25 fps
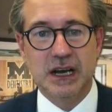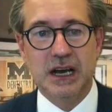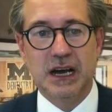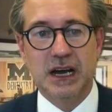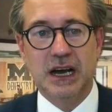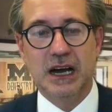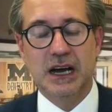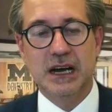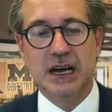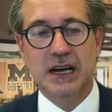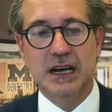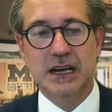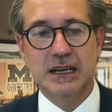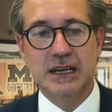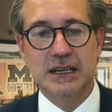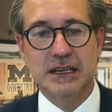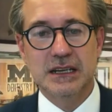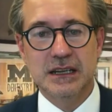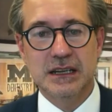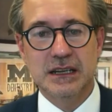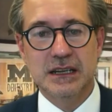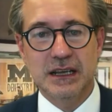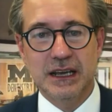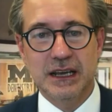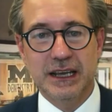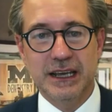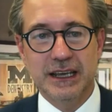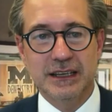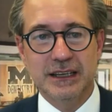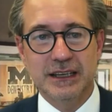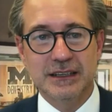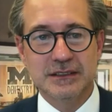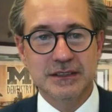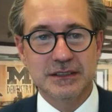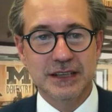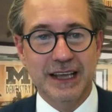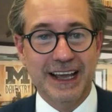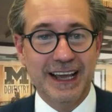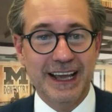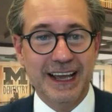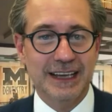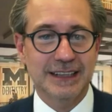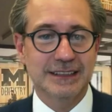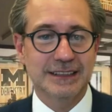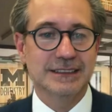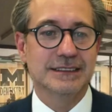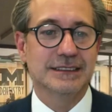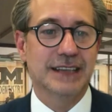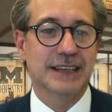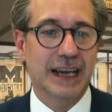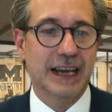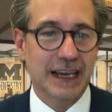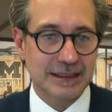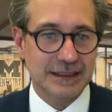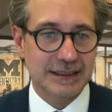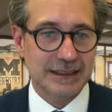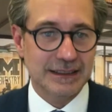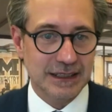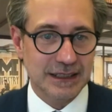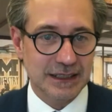on, in adding that